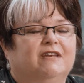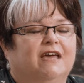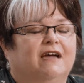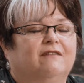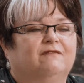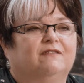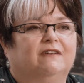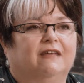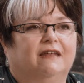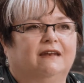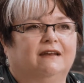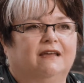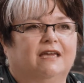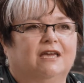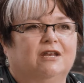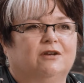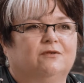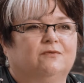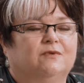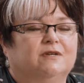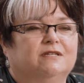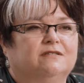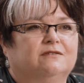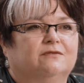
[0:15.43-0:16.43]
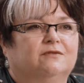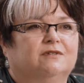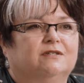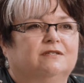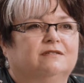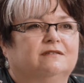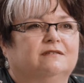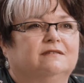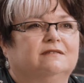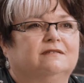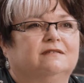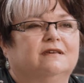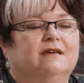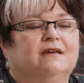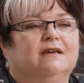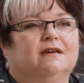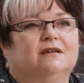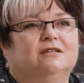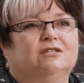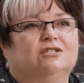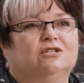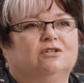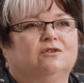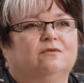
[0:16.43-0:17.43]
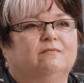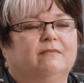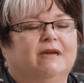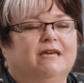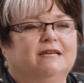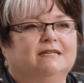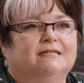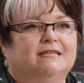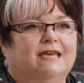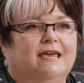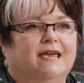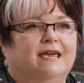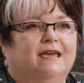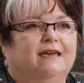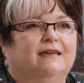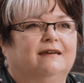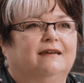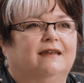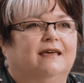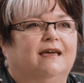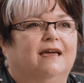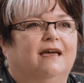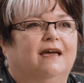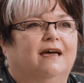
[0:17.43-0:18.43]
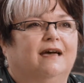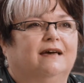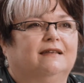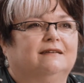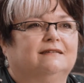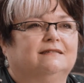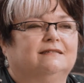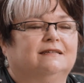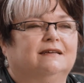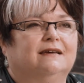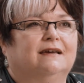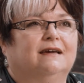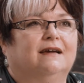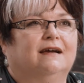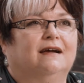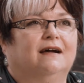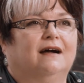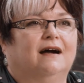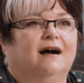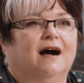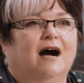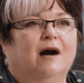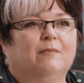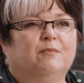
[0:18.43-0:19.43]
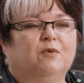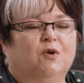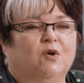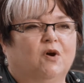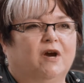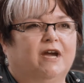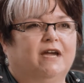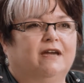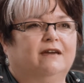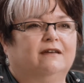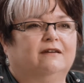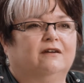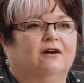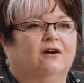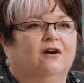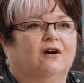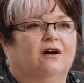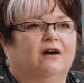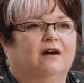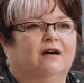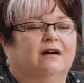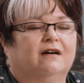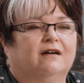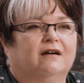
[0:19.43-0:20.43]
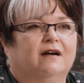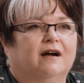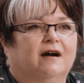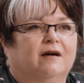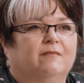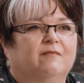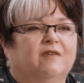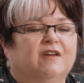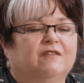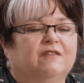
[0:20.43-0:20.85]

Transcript: to have dedicated resources to maintain and upgrade our um,